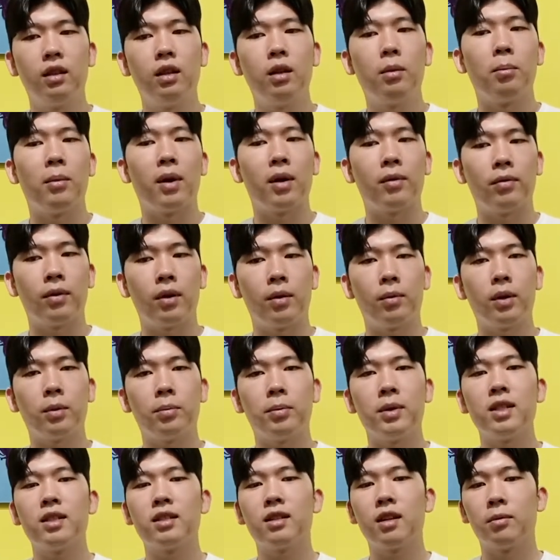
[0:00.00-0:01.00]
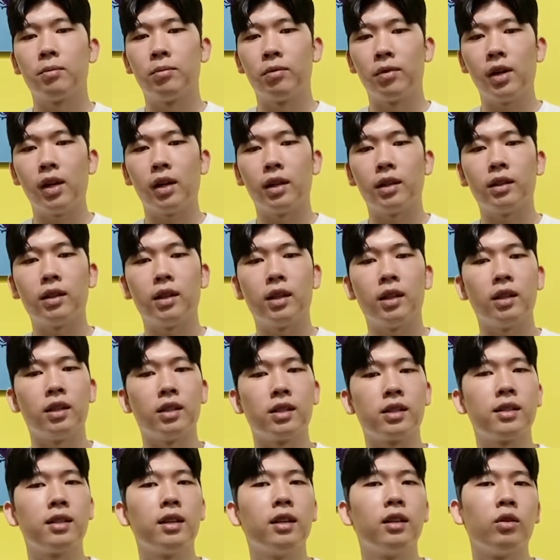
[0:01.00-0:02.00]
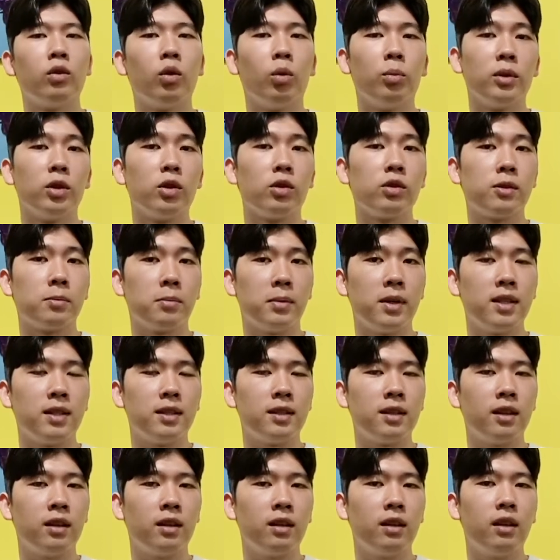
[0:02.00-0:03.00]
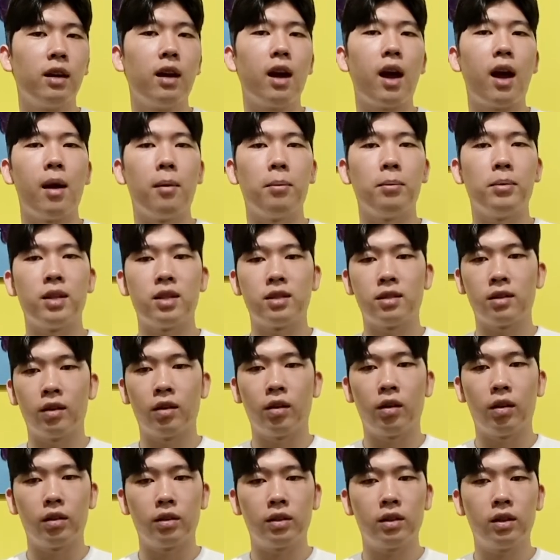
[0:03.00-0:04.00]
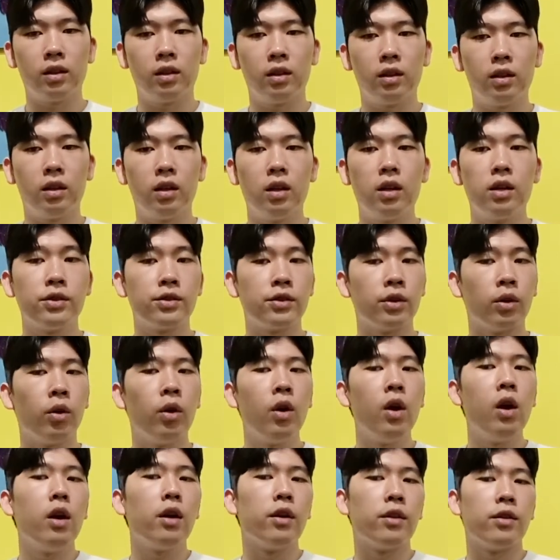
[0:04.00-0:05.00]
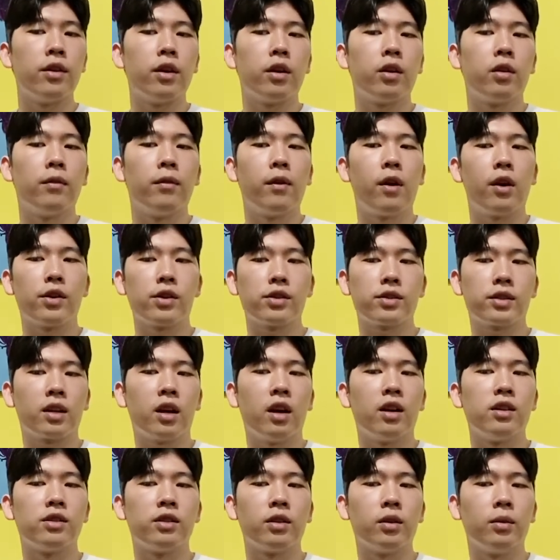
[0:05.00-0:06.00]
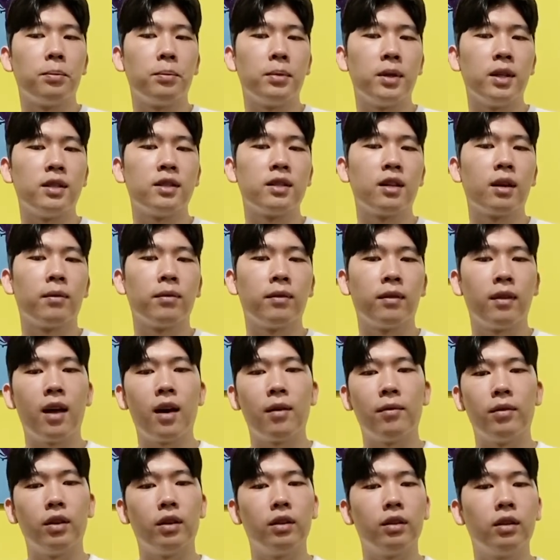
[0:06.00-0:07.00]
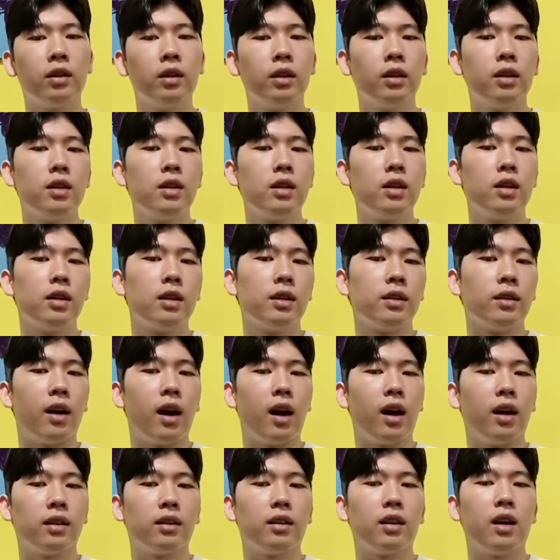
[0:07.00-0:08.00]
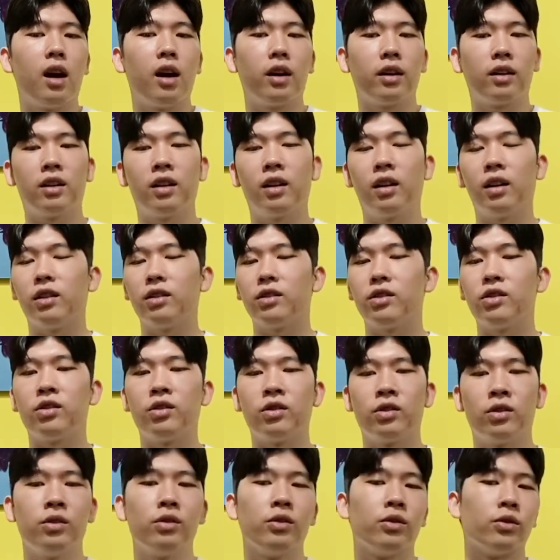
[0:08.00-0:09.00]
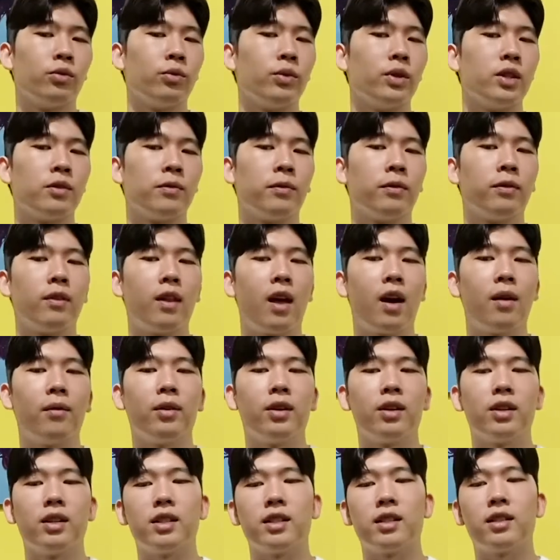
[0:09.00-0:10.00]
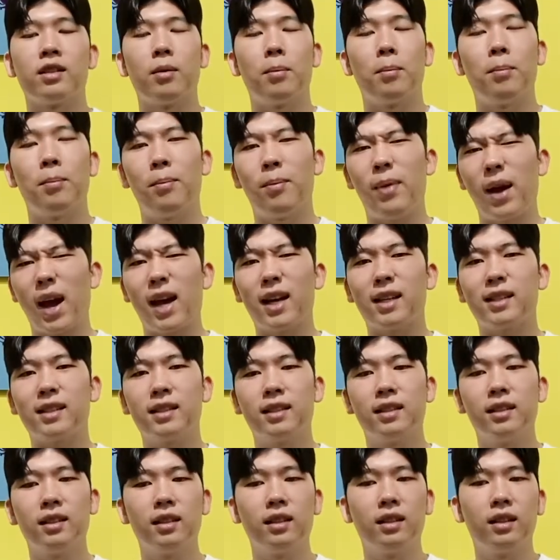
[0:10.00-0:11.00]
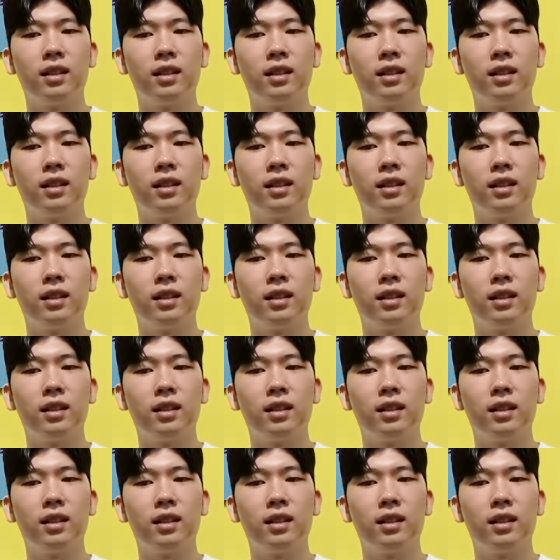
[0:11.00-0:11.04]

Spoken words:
My favorite pizza brand is Domino's Pizza and Pizza Hut. So, there are various kinds of pizza flavor that I can't choose which flavor is the best.